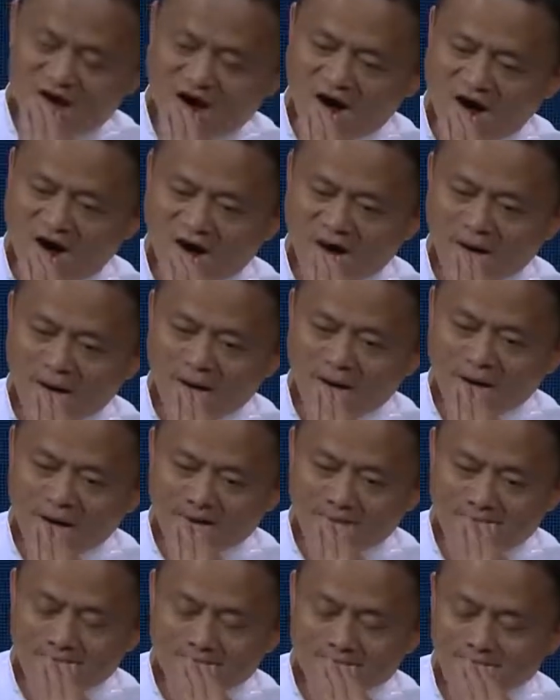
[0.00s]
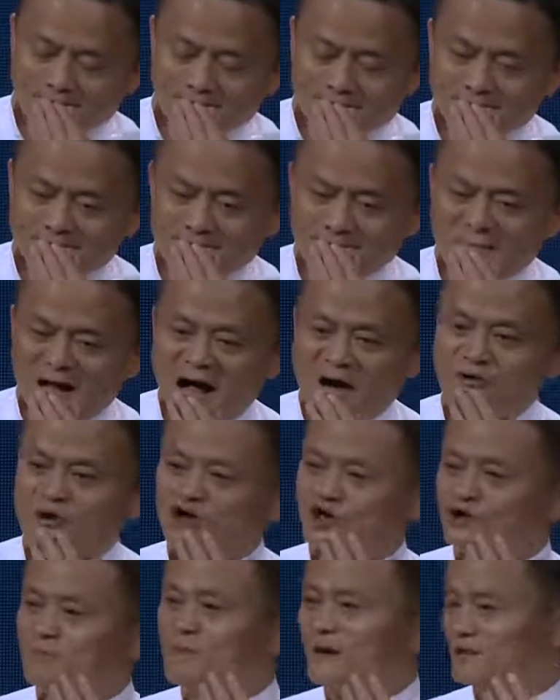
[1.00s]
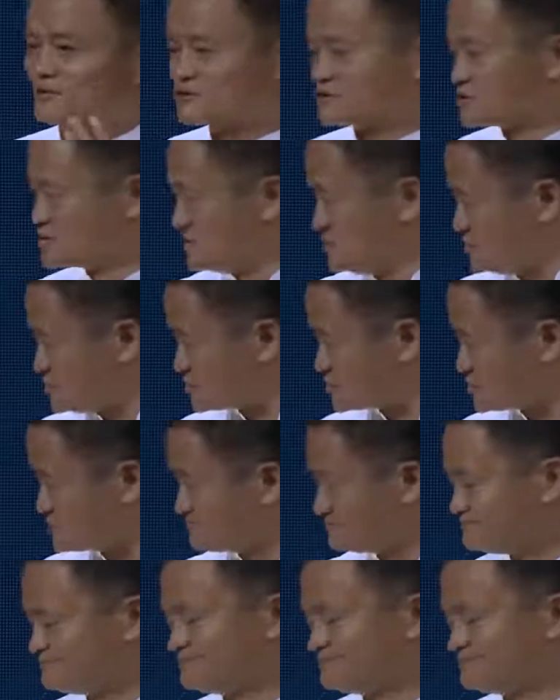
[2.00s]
I will go back to teach.